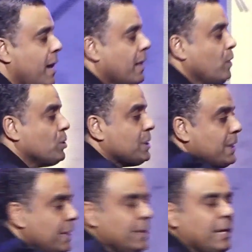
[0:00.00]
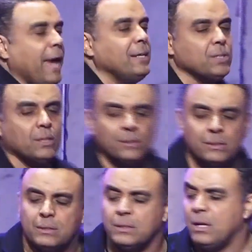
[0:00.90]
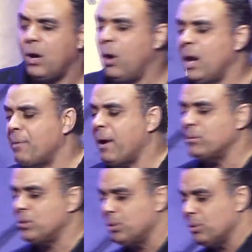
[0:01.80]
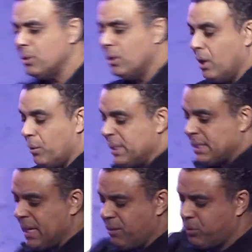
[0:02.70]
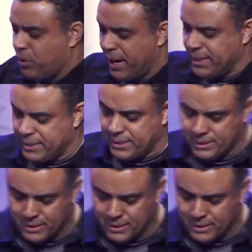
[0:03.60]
you see angels all around you. Receive grace.